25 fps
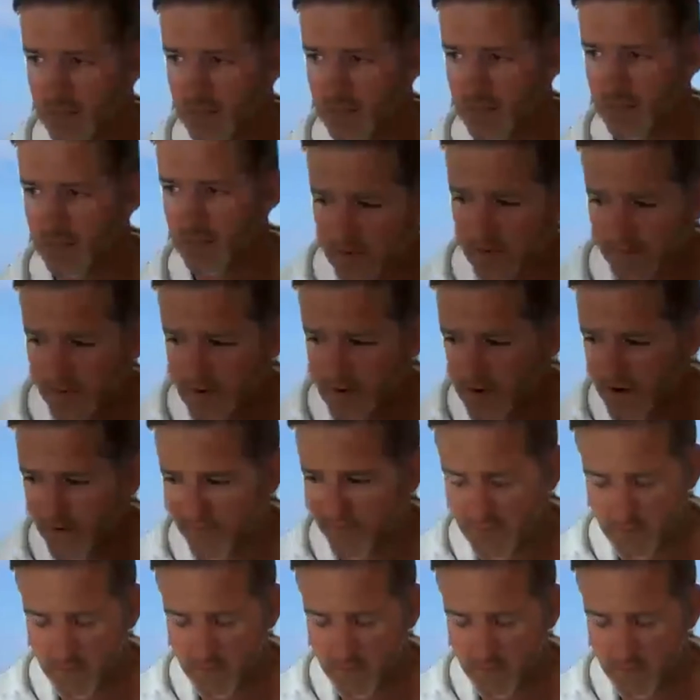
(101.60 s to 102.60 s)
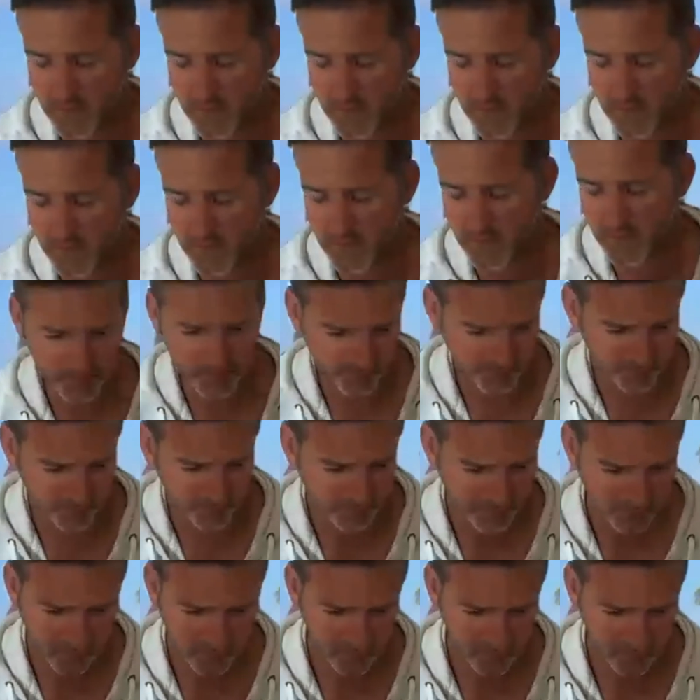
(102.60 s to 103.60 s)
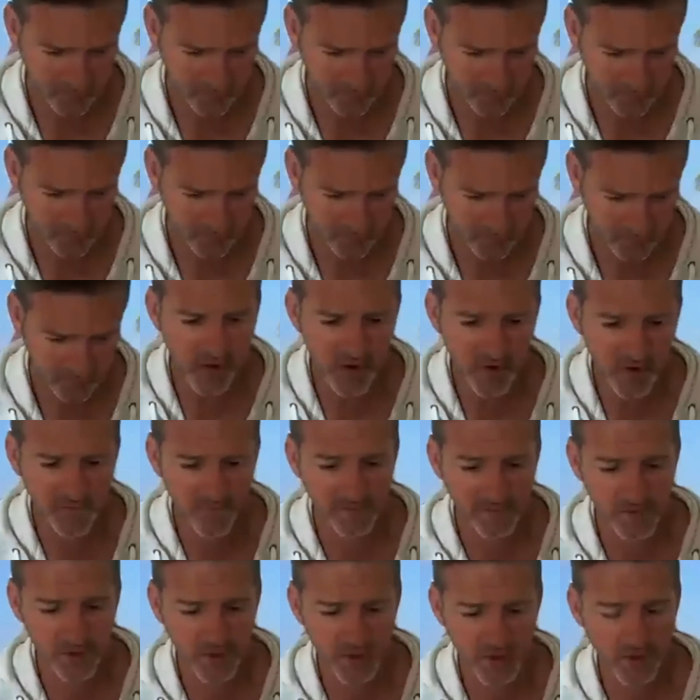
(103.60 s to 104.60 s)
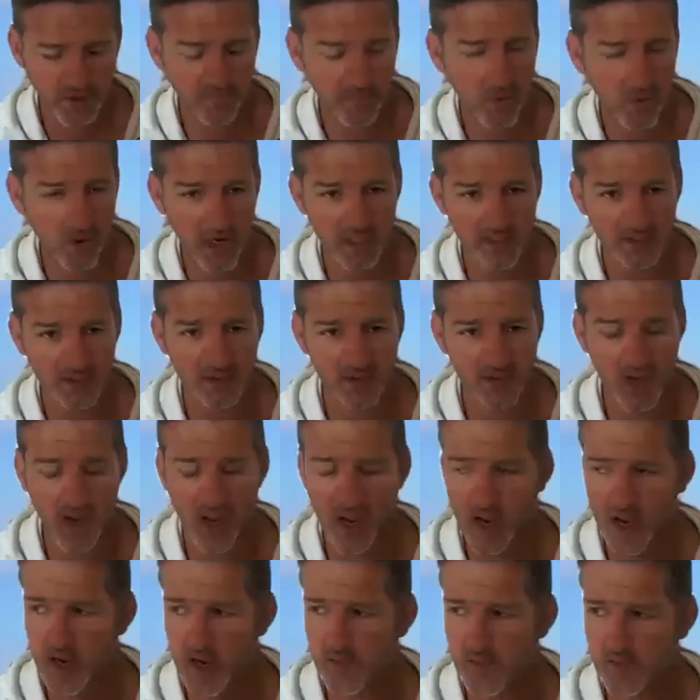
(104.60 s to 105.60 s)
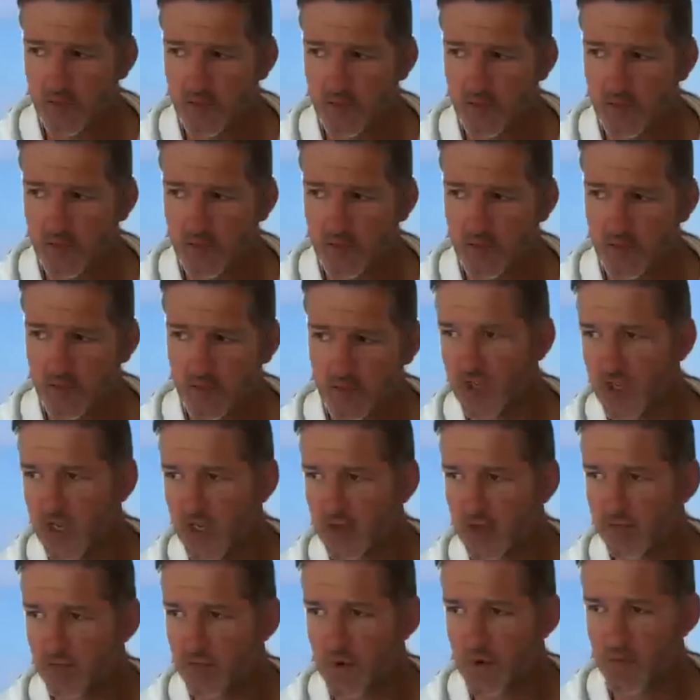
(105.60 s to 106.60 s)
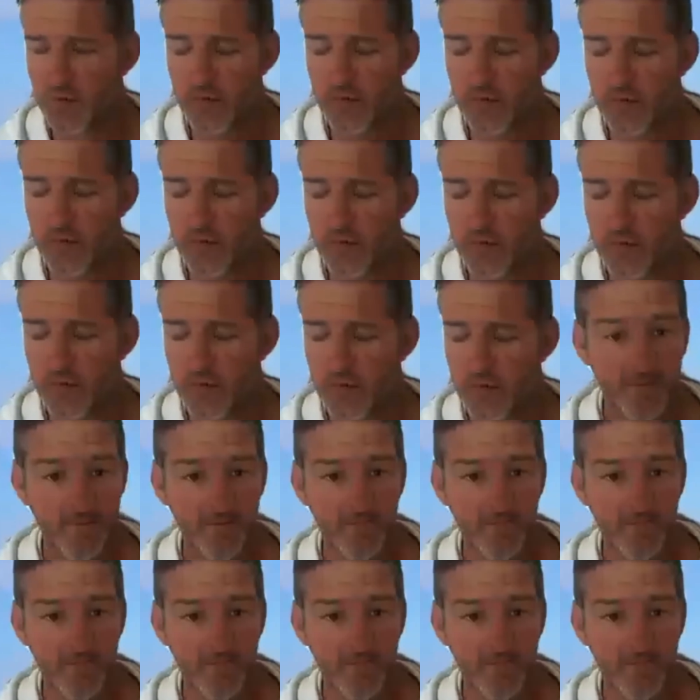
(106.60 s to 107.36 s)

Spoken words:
across a few different programs, a few different softwares, used a company called Lead